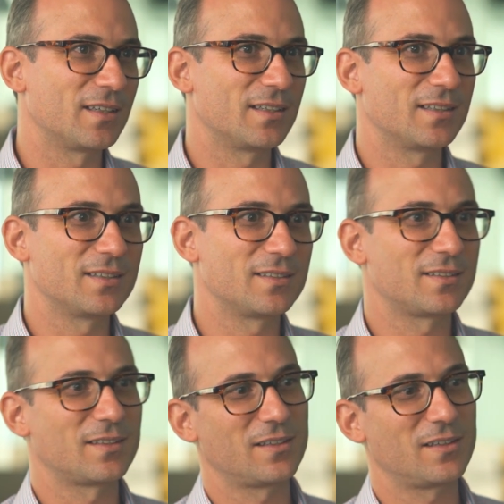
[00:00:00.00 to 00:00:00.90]

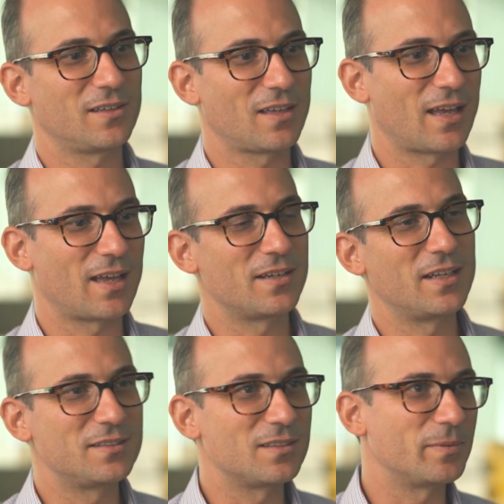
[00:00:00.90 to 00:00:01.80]
needs
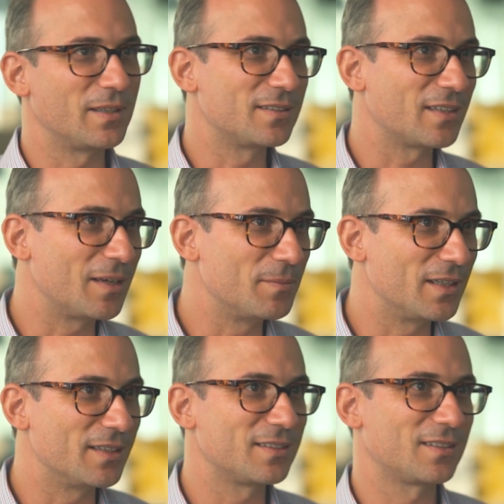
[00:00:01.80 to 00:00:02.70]
to be
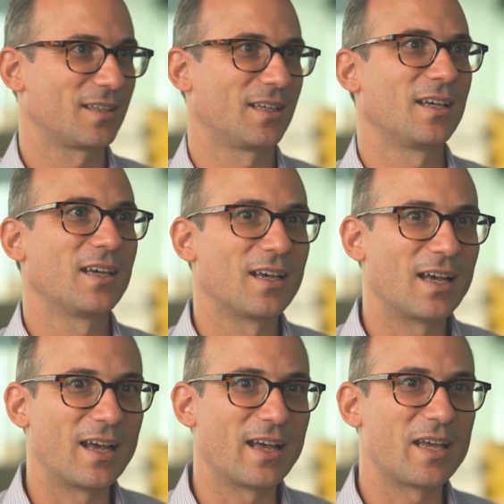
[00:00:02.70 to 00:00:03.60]
seamless
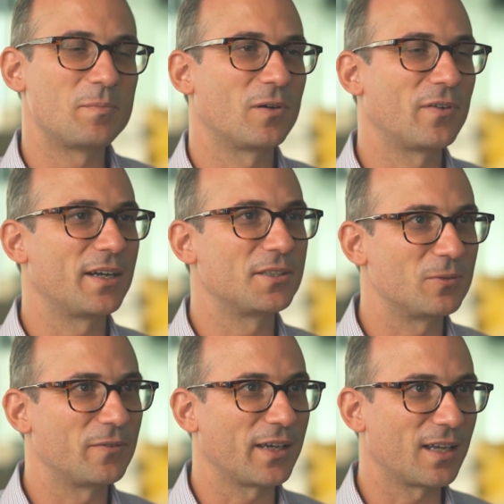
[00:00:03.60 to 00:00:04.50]
and provide a
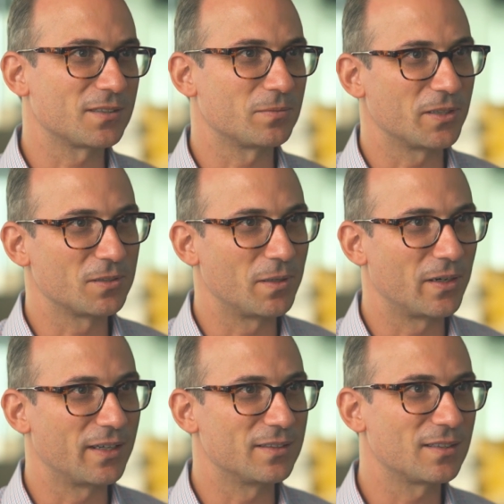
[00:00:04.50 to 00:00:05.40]
terrific customer
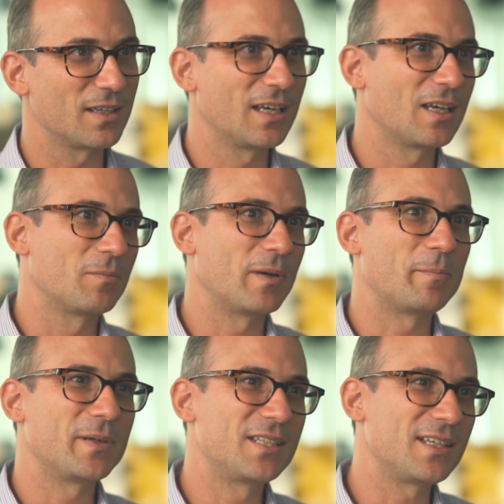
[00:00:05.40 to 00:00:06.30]
experience.
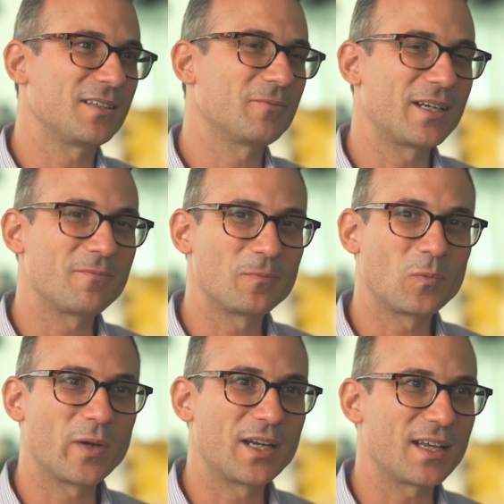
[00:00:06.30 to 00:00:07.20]
But particularly
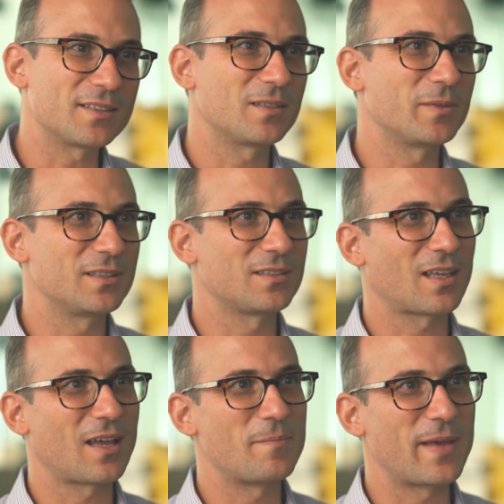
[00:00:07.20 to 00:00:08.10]
when
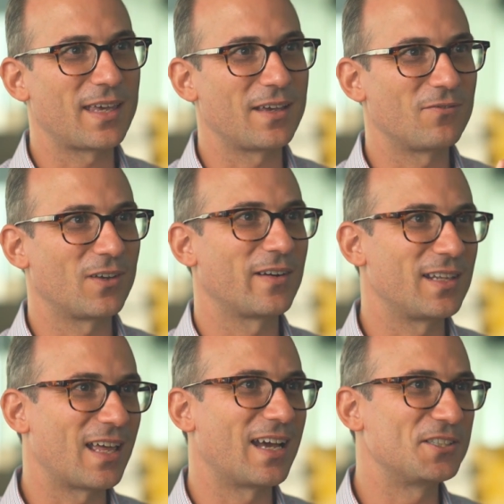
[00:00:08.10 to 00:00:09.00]
customers are making
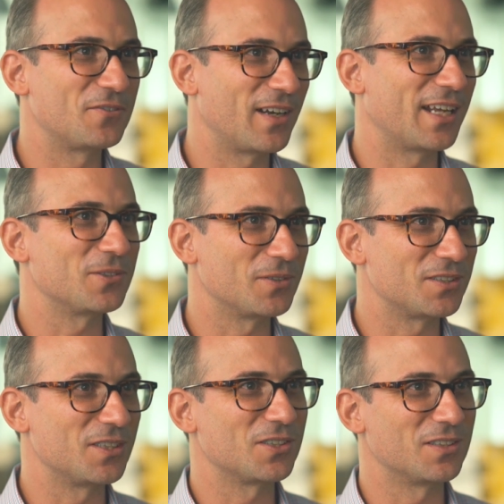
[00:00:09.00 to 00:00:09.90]
very large financial
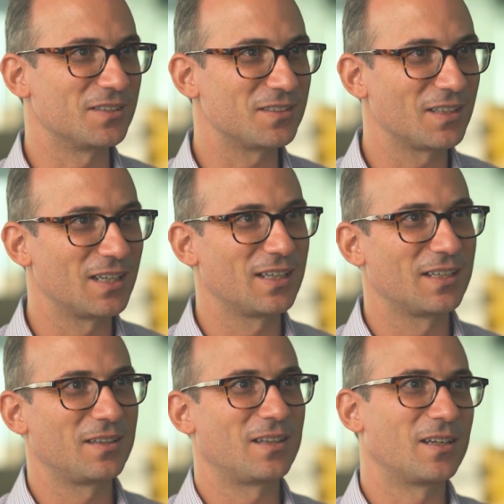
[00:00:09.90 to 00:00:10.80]
decisions
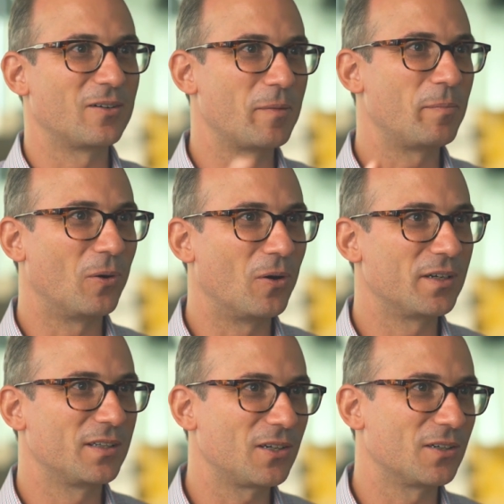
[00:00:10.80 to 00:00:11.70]
that are
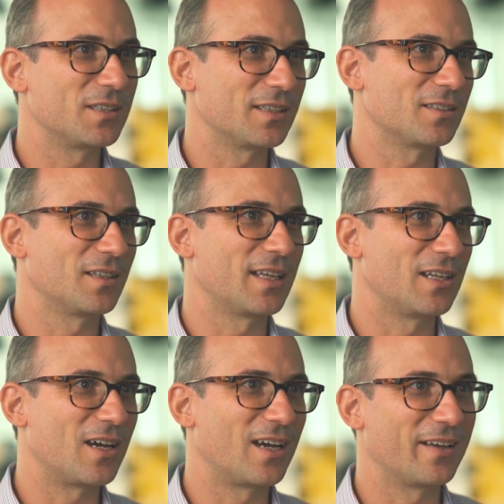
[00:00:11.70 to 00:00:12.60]
important in the context of
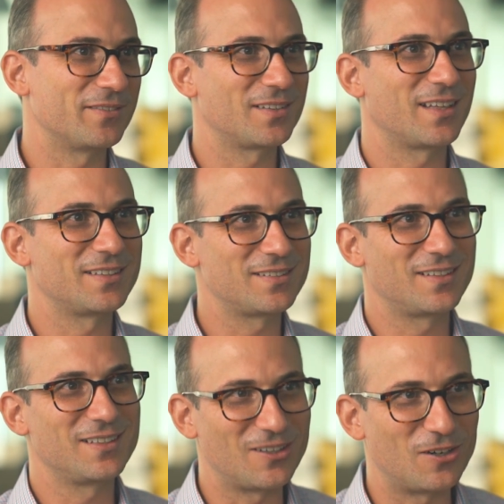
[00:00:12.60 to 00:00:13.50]
their lives, they
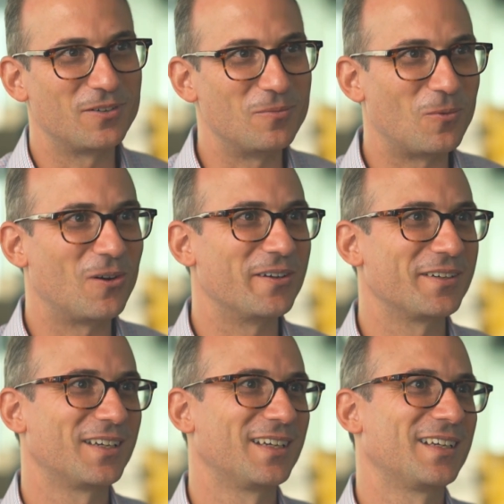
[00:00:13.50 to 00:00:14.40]
still often
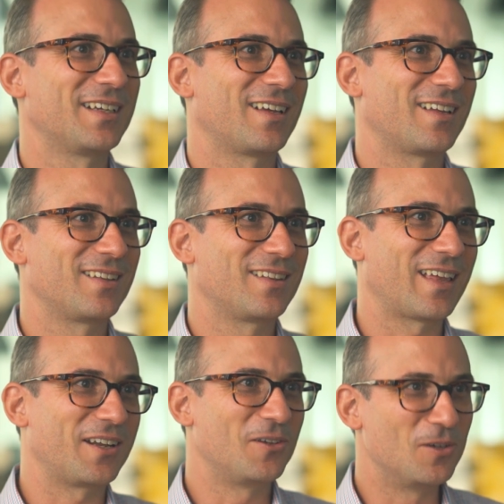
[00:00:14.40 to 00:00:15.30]
want
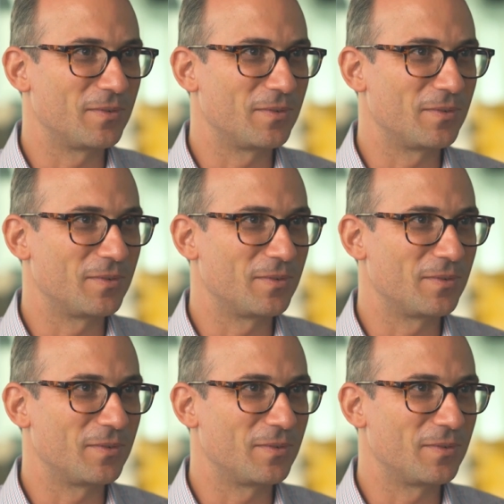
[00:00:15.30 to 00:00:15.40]
that